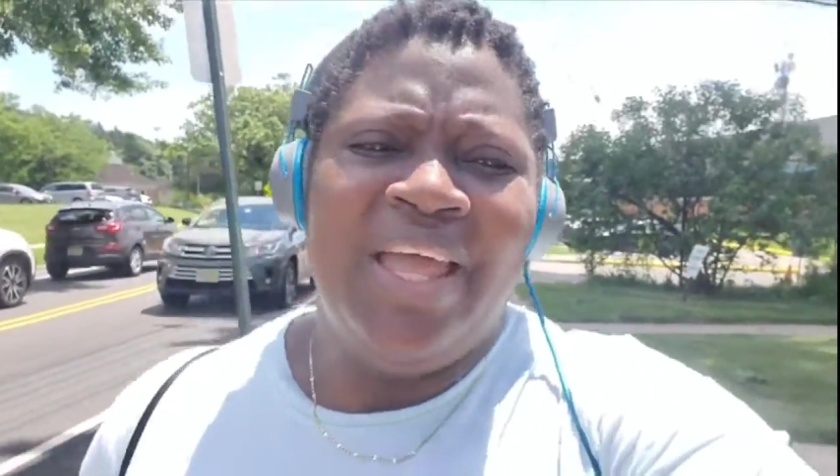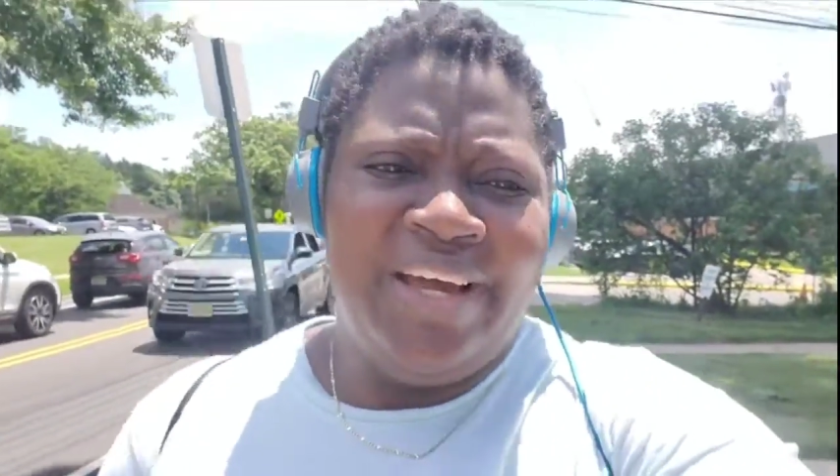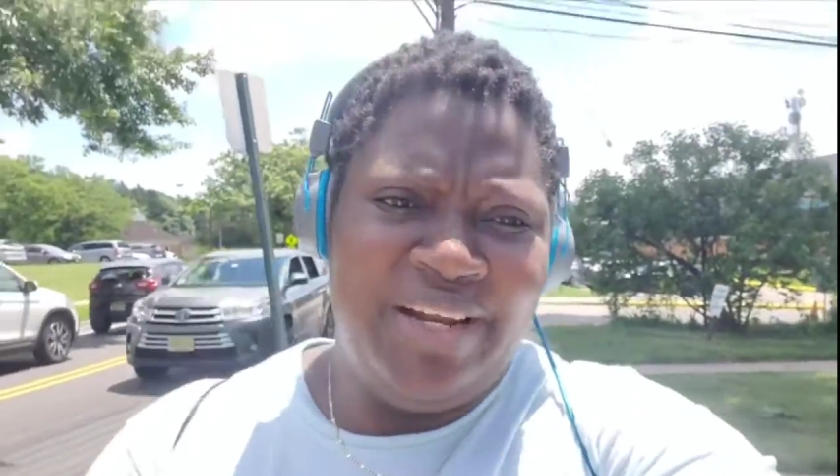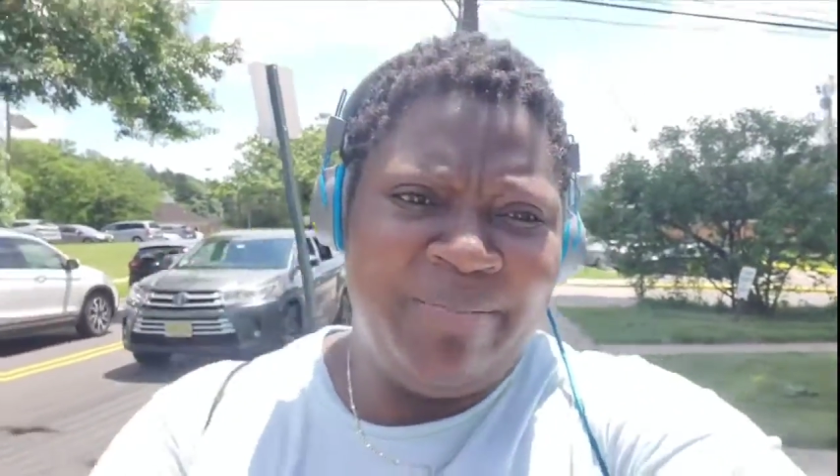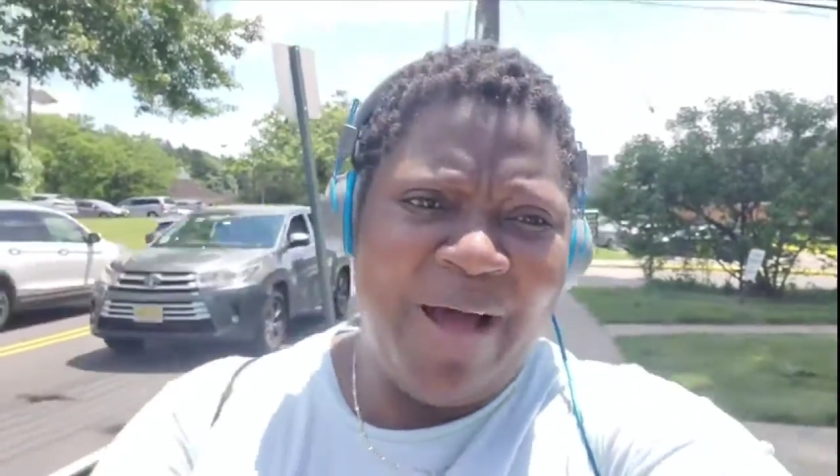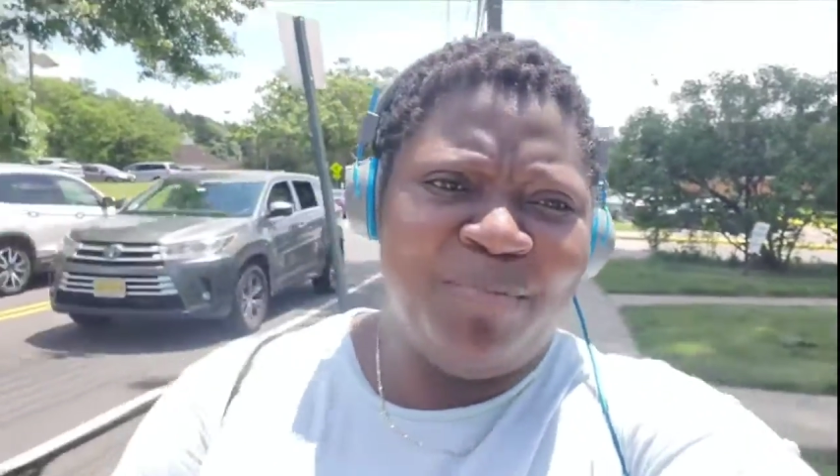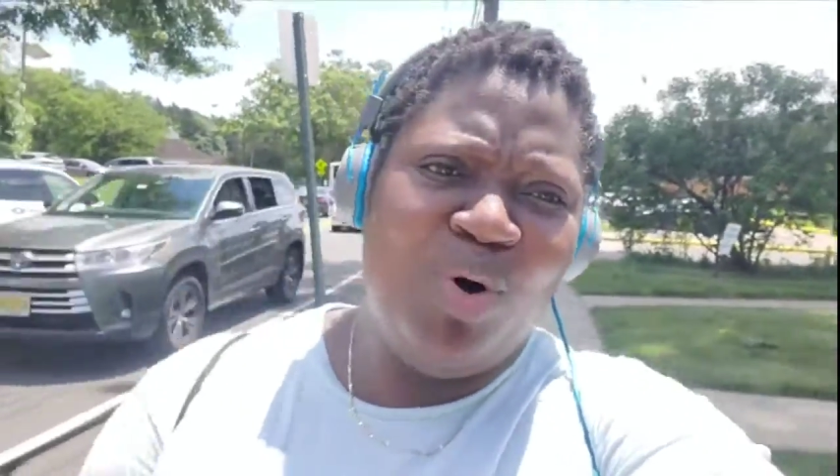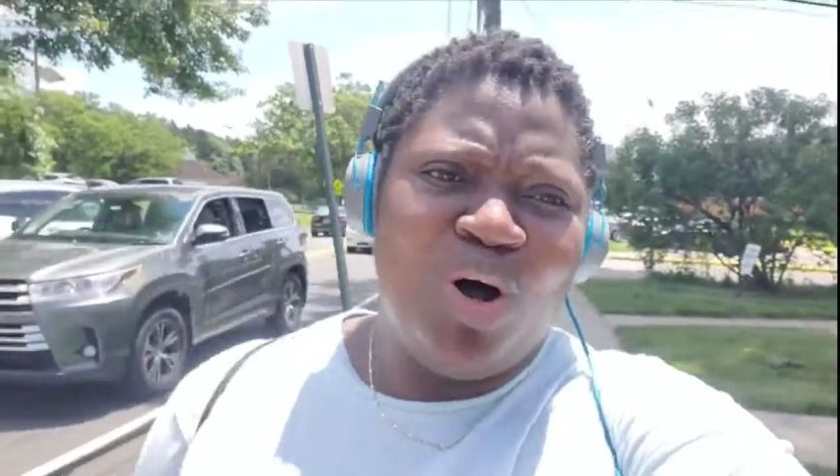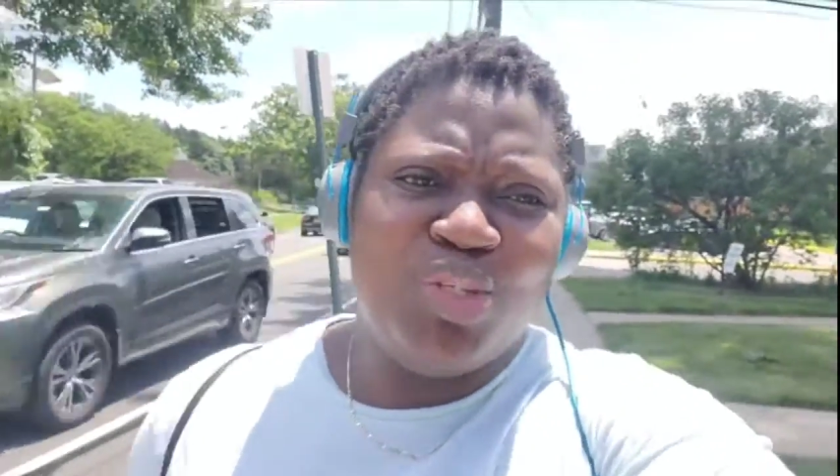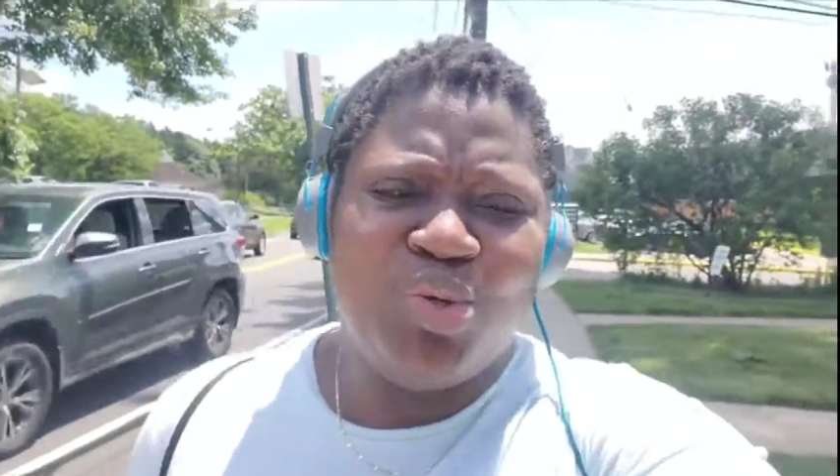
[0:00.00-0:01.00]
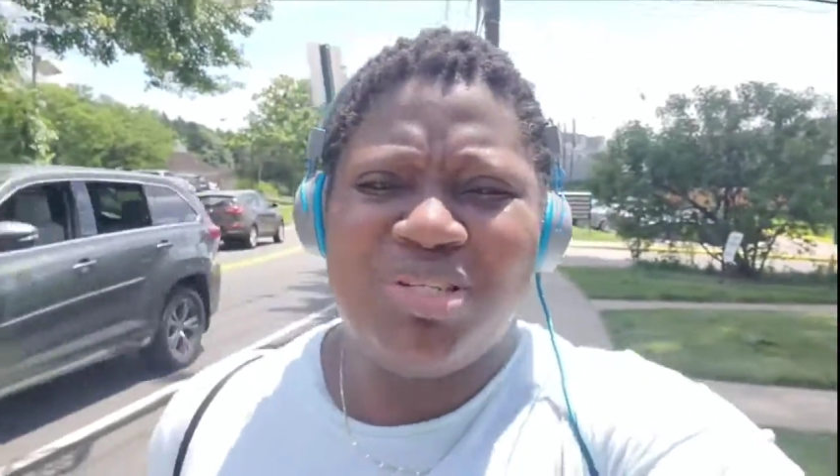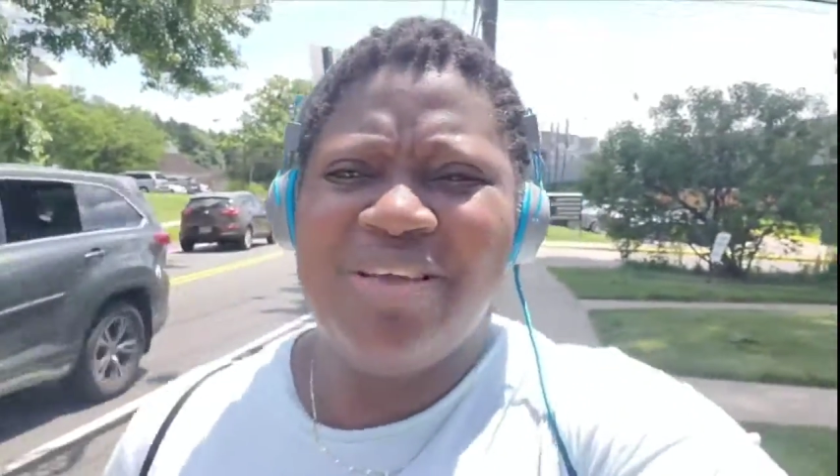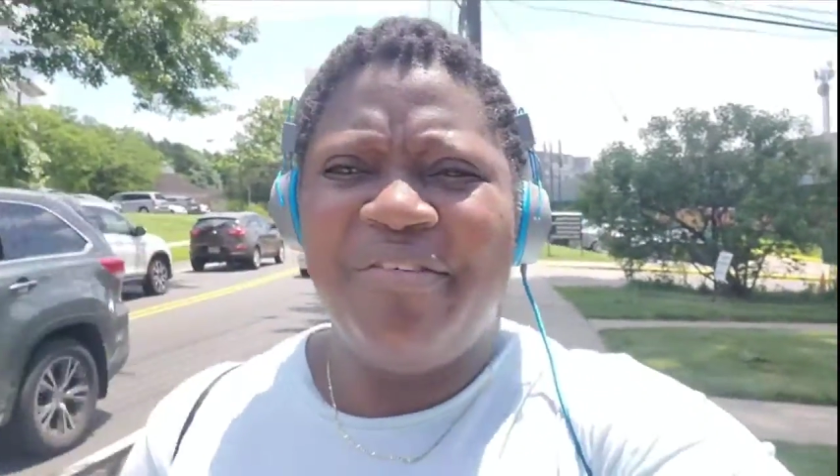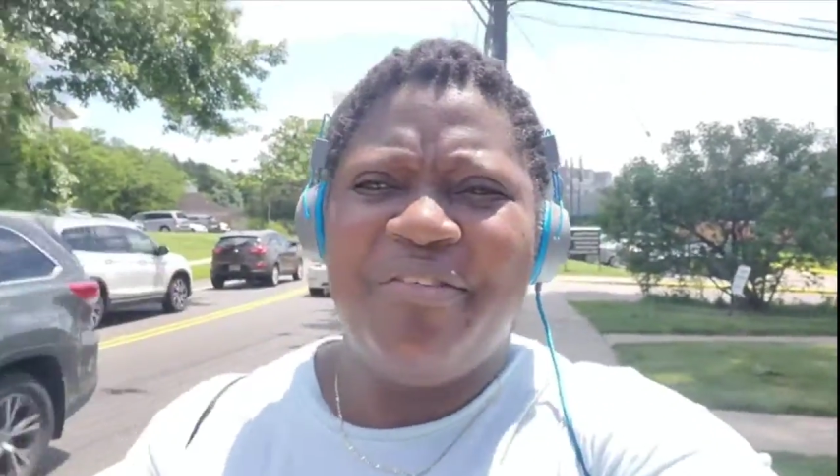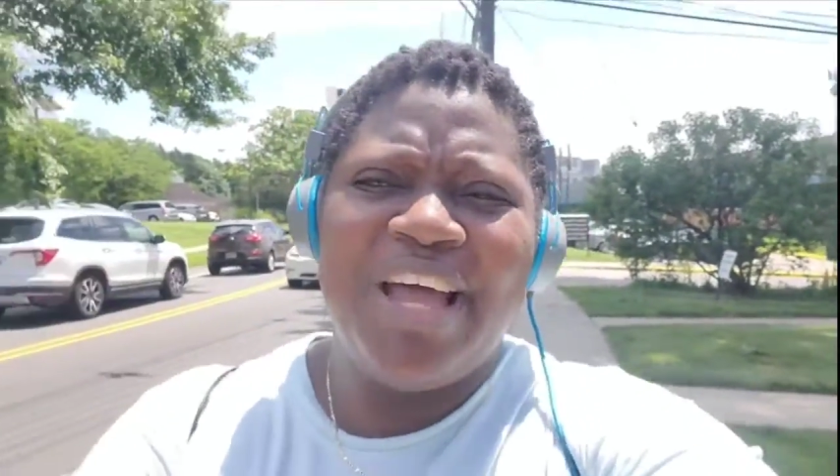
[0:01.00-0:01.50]
And the Bible also
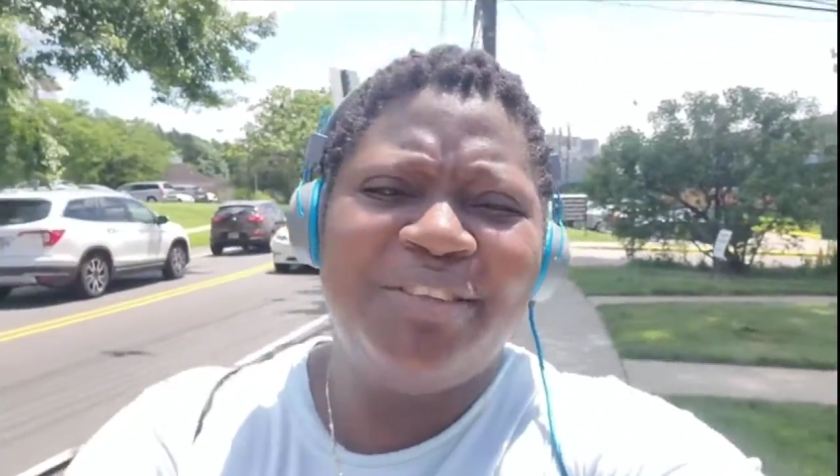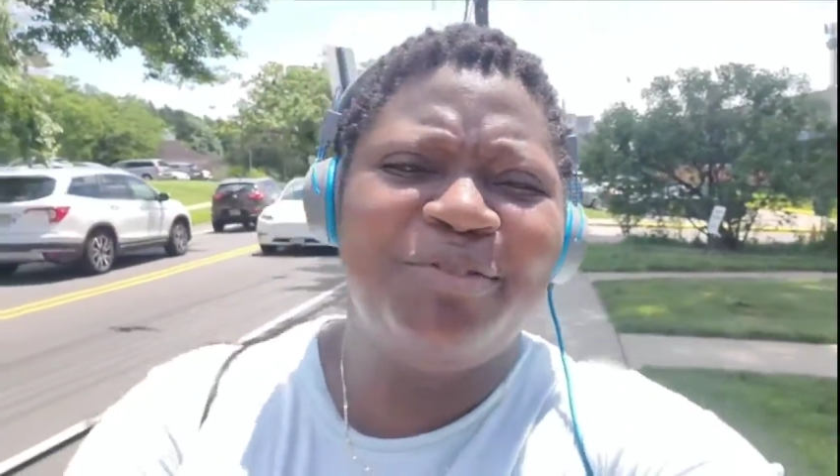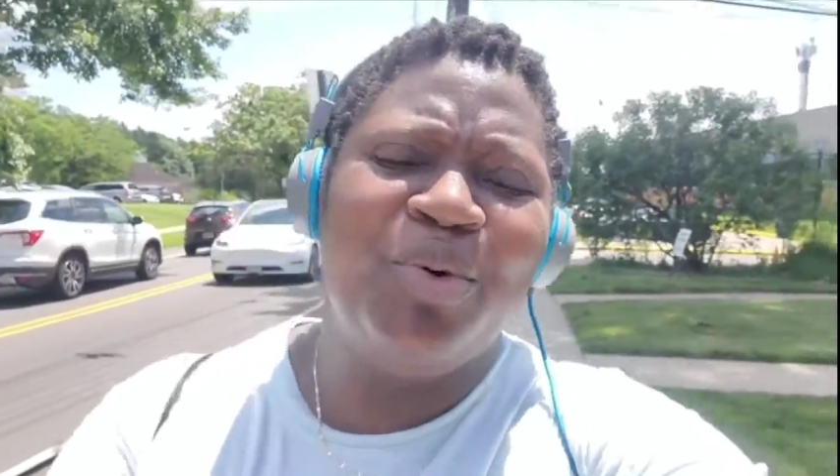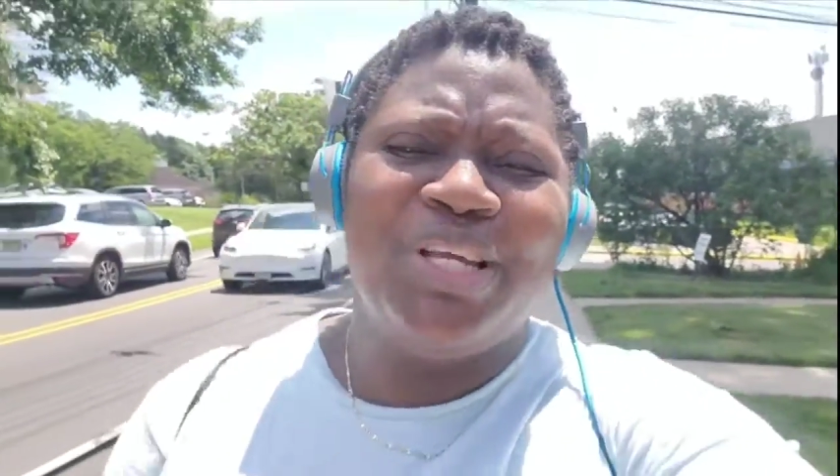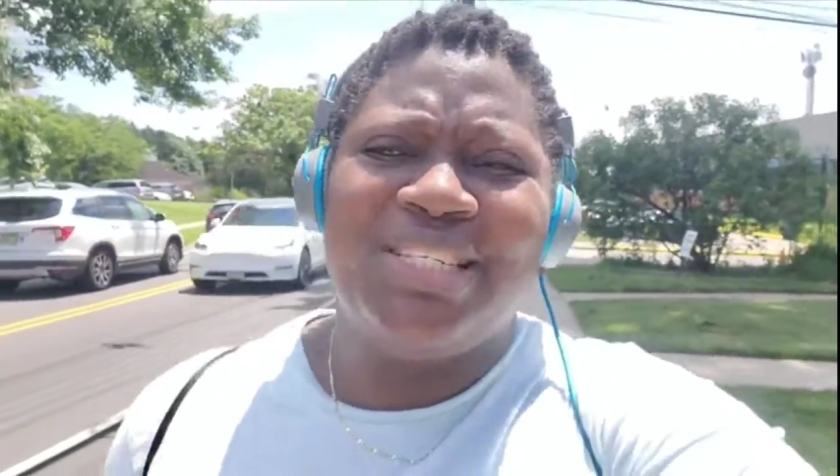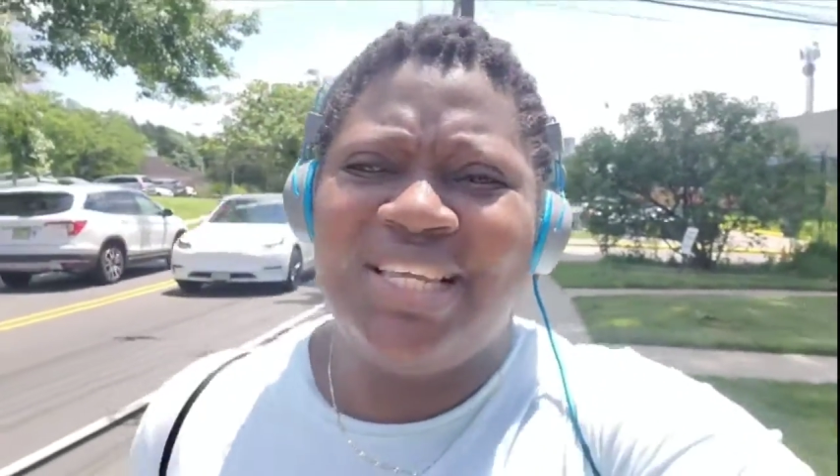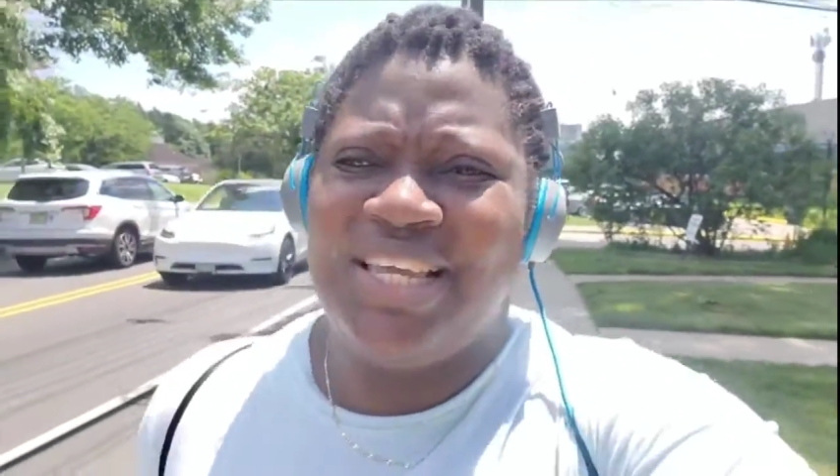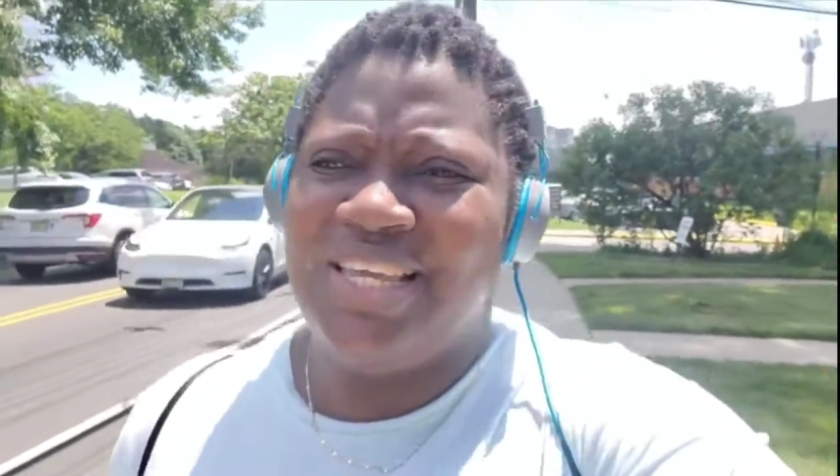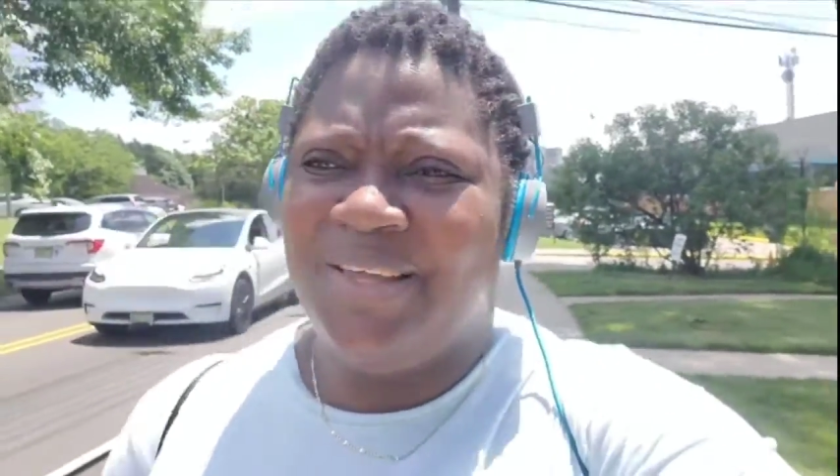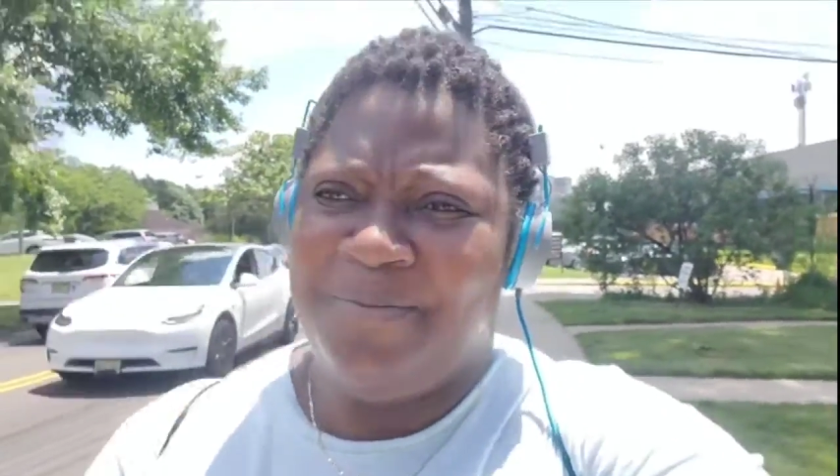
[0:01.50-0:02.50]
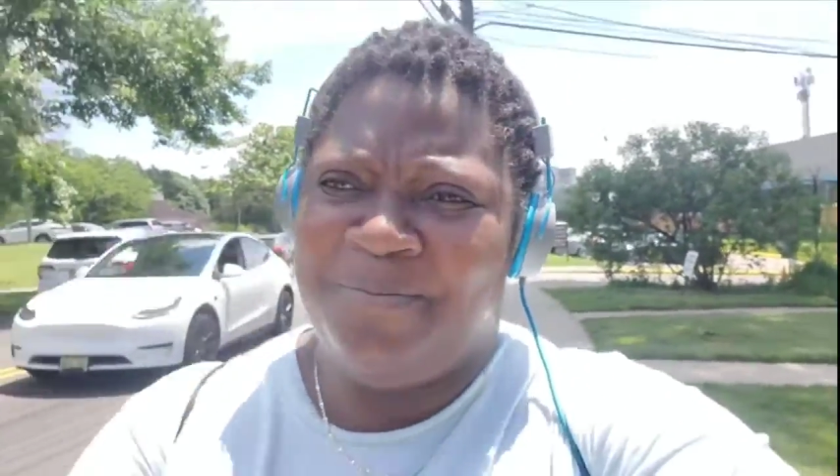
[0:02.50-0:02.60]
says, faithful is he